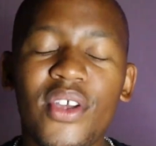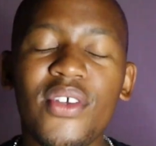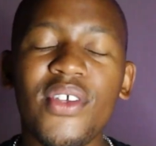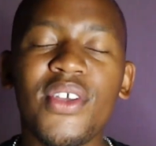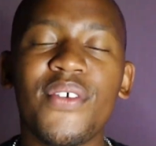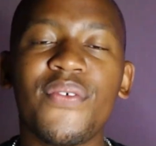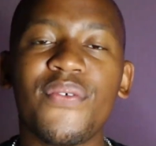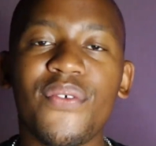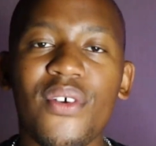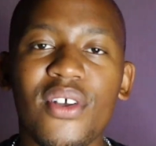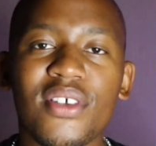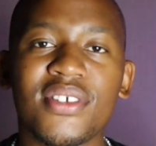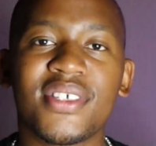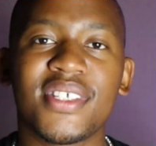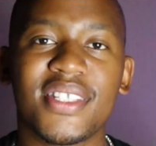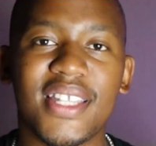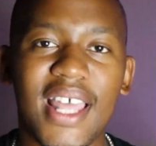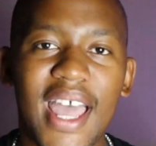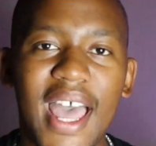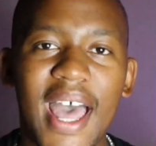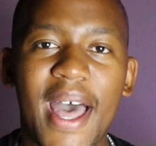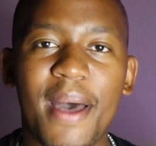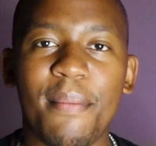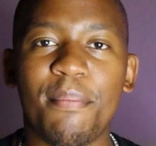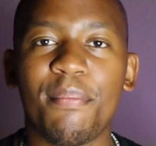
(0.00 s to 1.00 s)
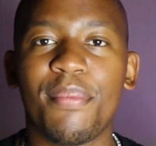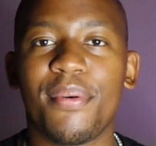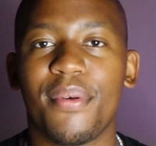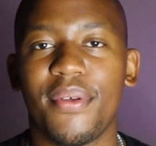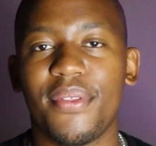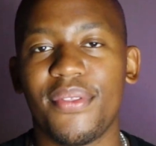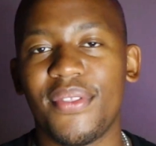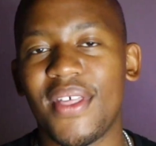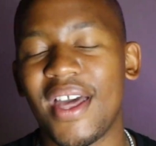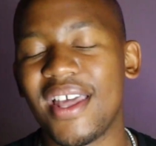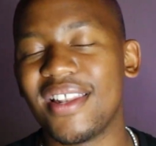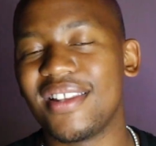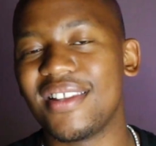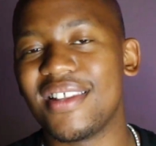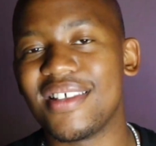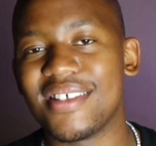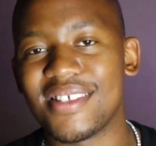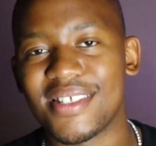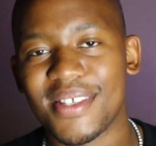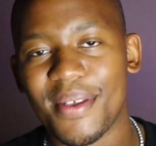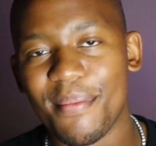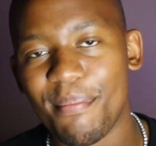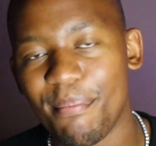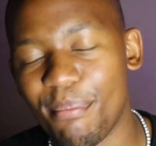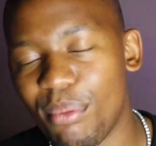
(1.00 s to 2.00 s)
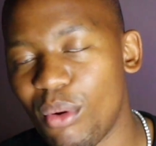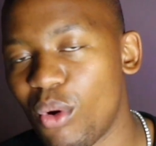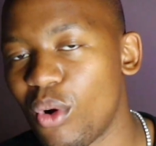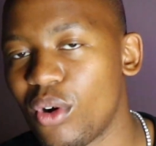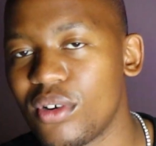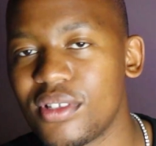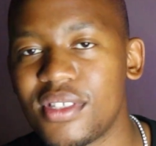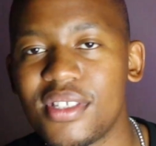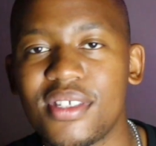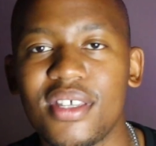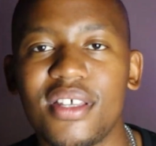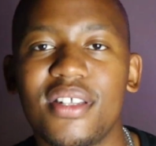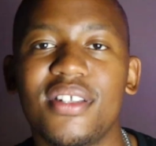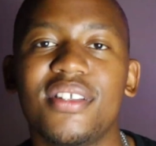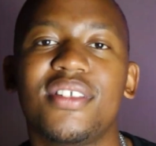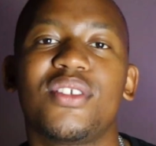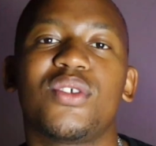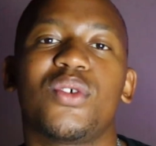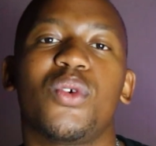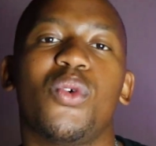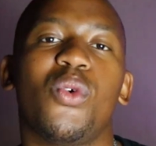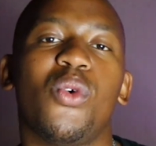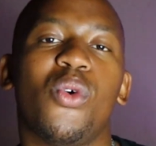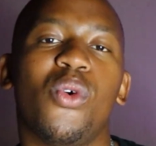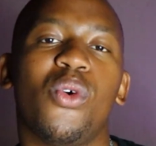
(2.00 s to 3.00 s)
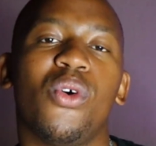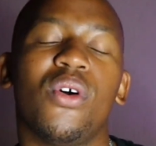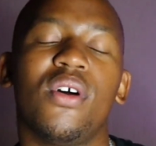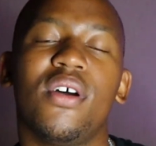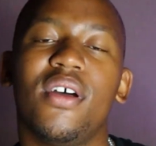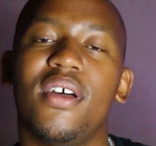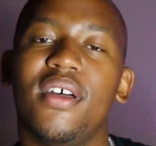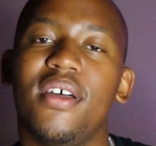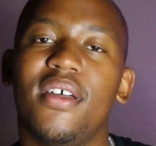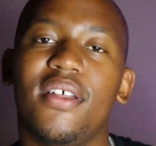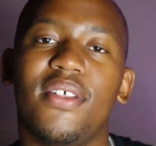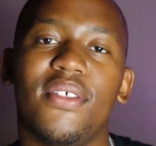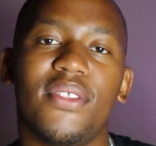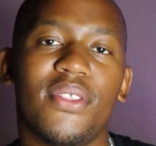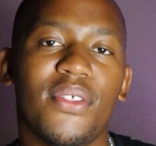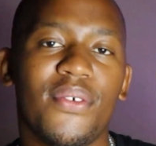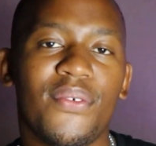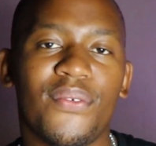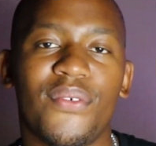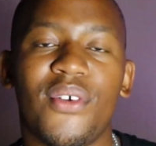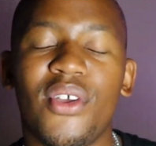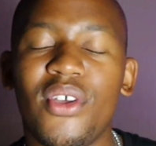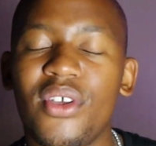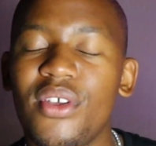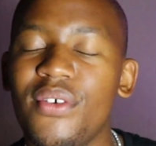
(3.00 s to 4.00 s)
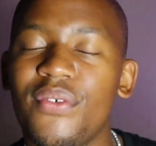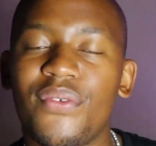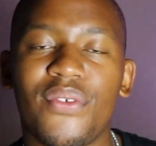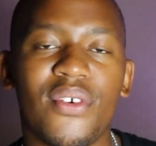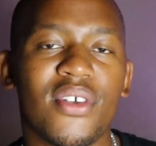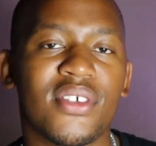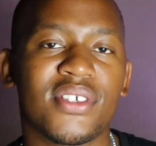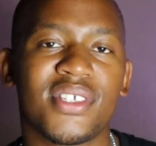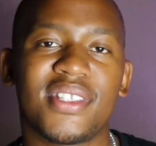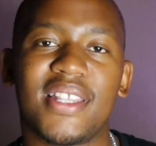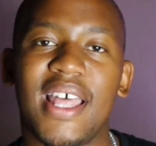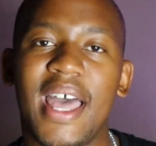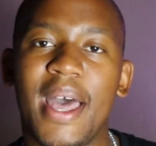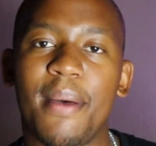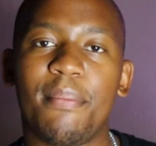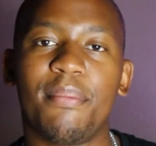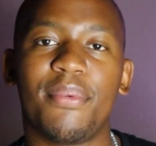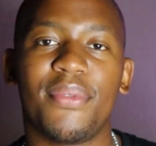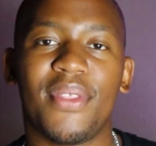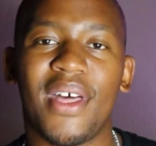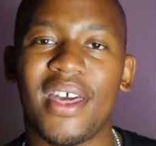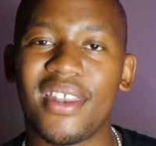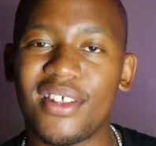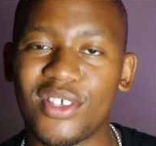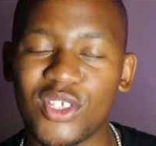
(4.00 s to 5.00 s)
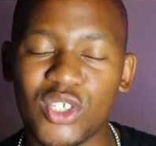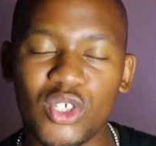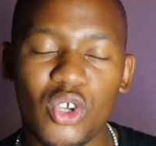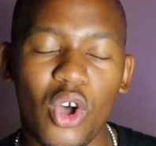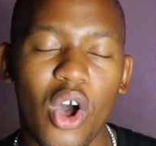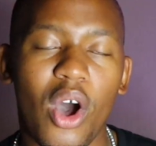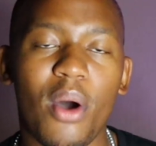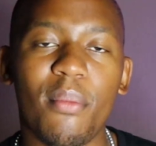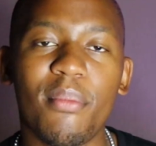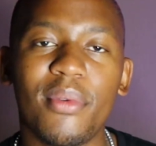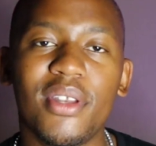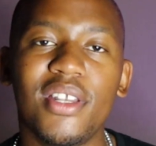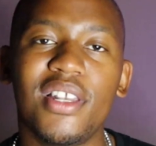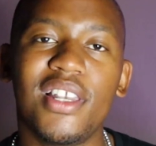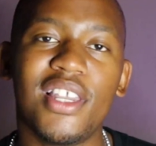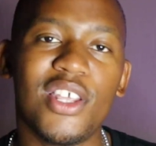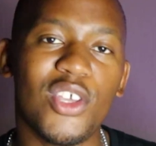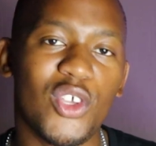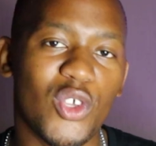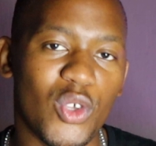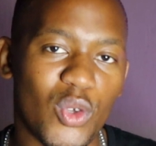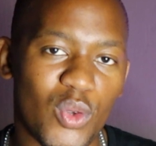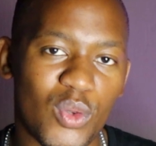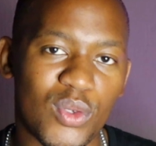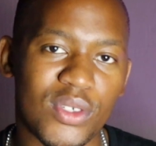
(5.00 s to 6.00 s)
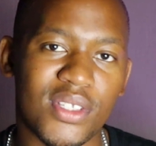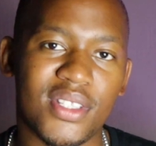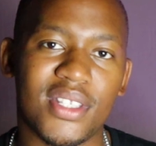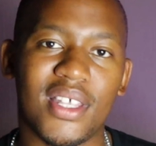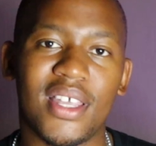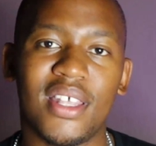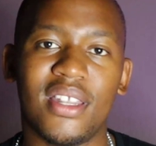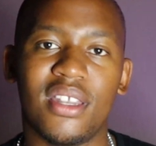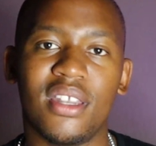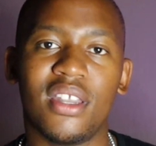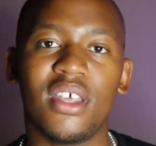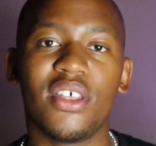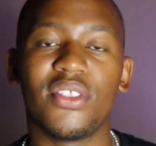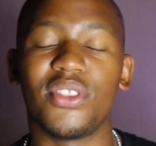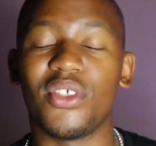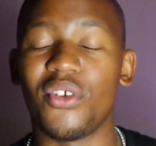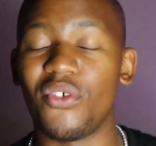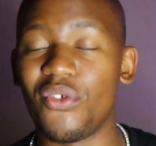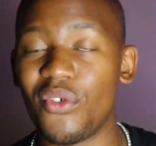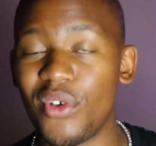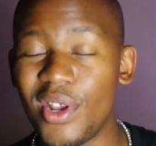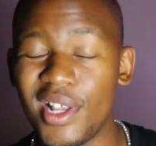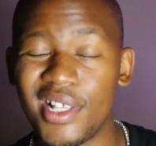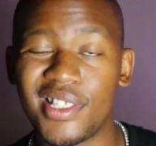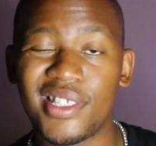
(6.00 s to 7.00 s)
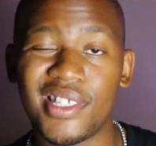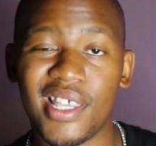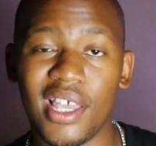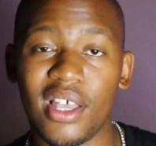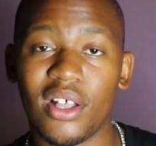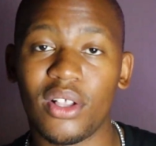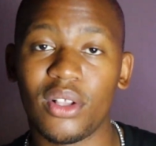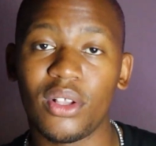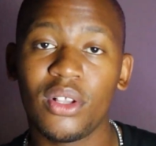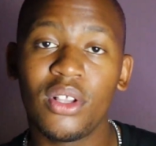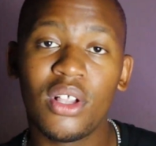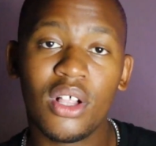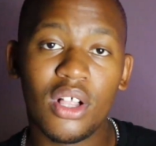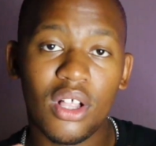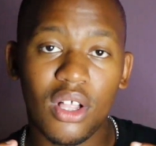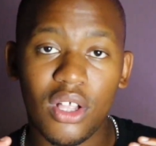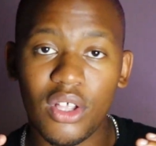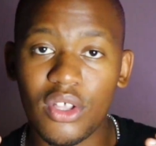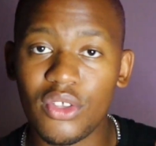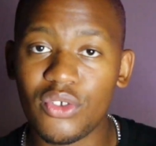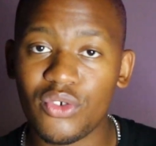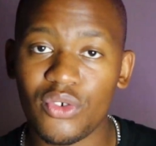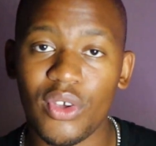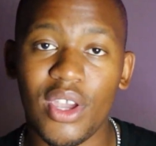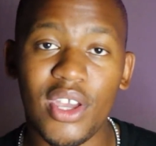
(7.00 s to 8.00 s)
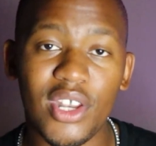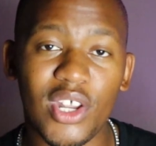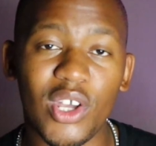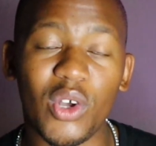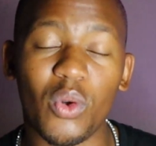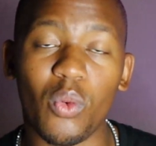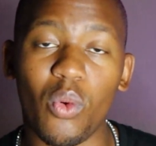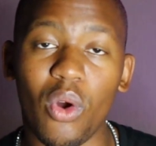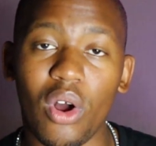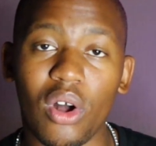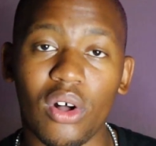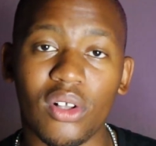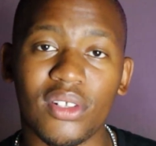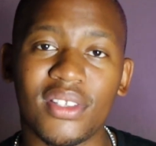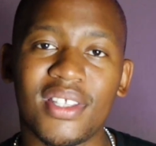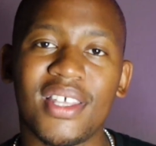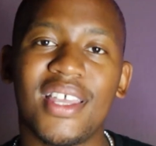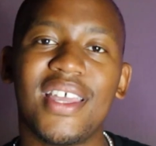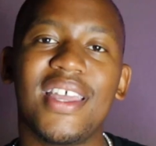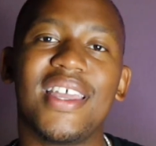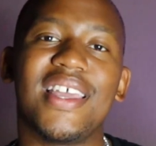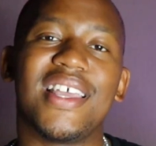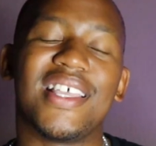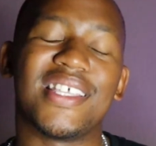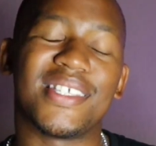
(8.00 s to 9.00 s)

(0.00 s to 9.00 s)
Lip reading: first app that is important, or the very first app that is commonly used in the retail trading world, is